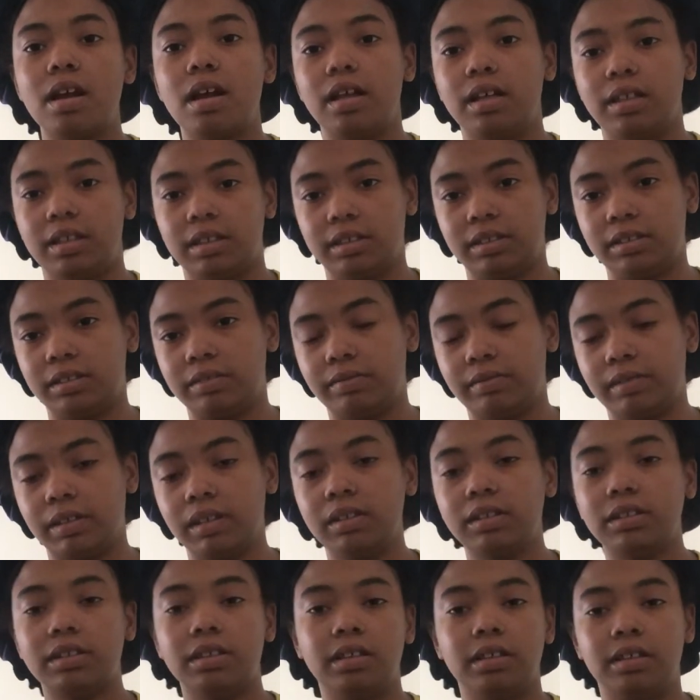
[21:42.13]
That's the
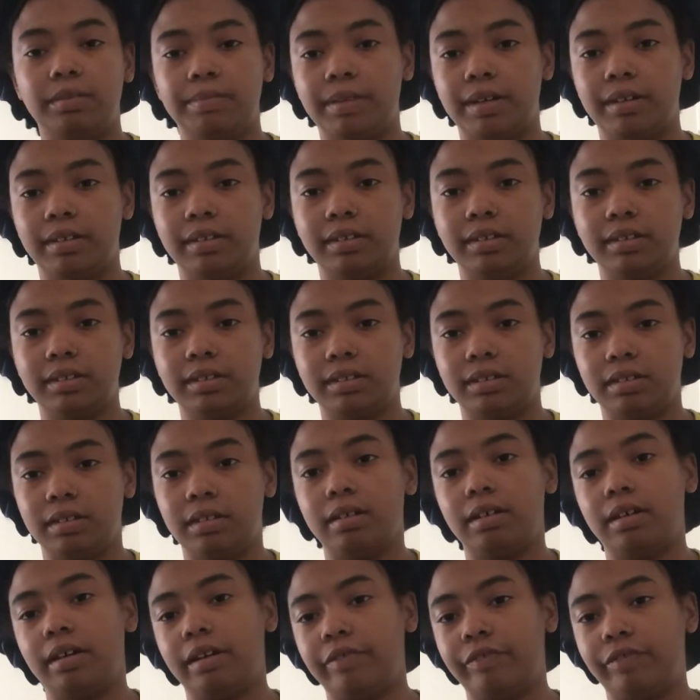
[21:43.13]
worst thing about it to
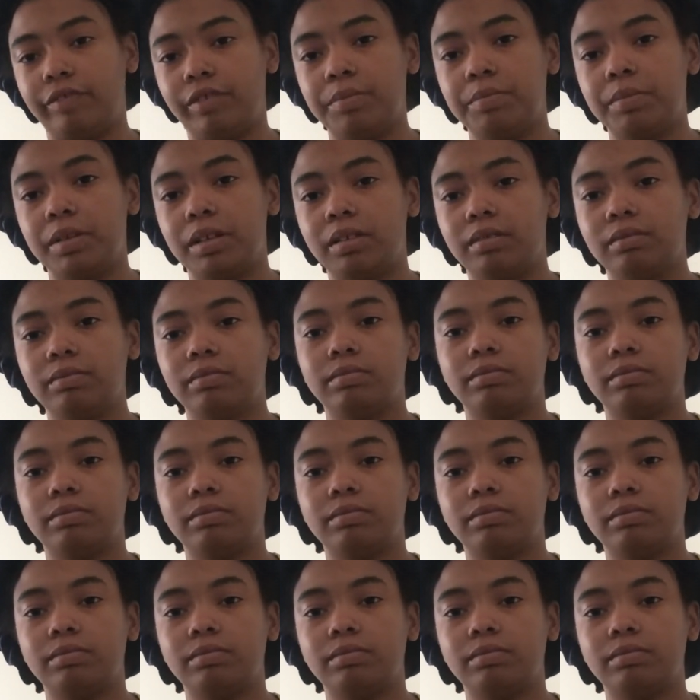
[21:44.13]
a female.